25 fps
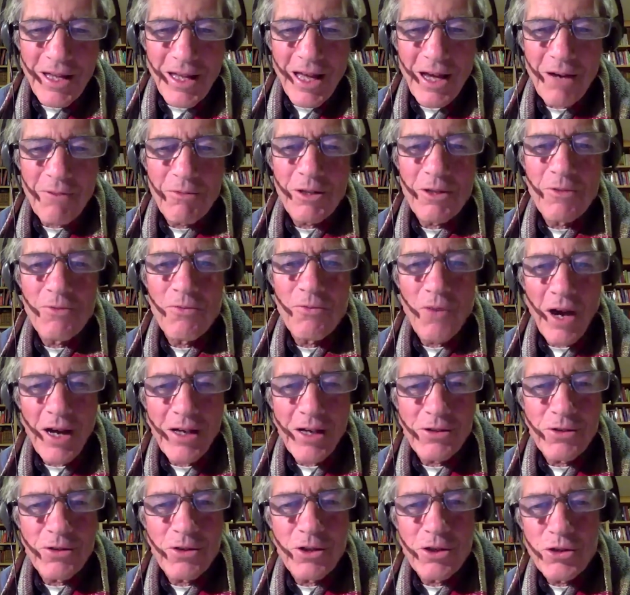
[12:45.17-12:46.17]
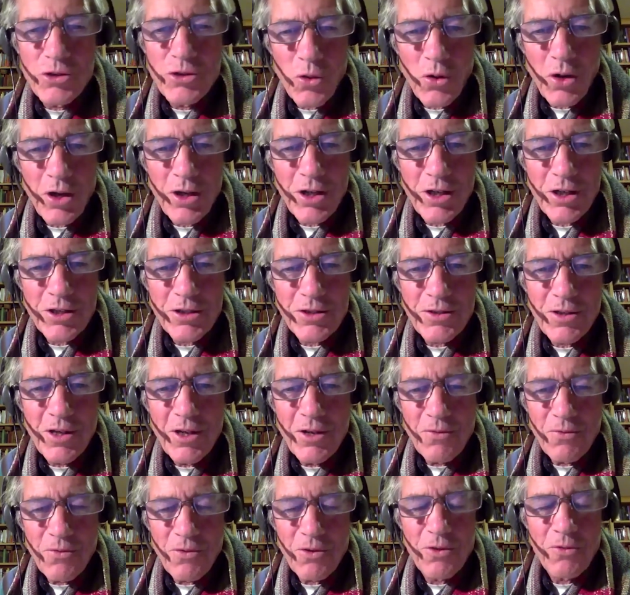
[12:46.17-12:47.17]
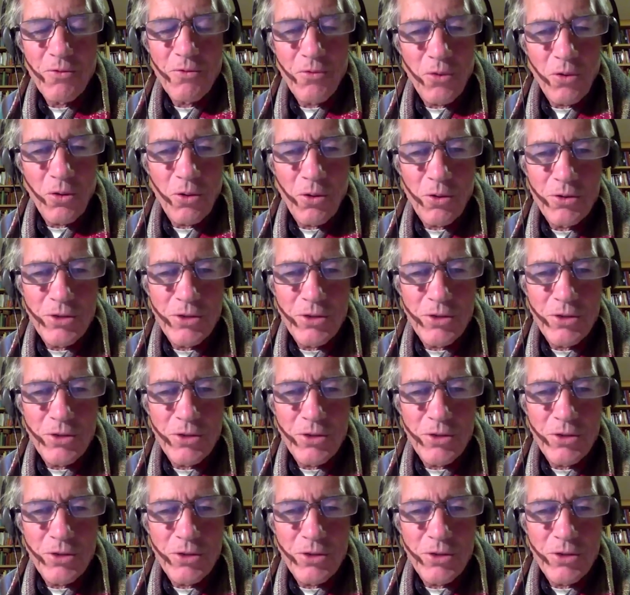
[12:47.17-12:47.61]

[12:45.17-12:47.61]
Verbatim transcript: and we invite you to join us for the full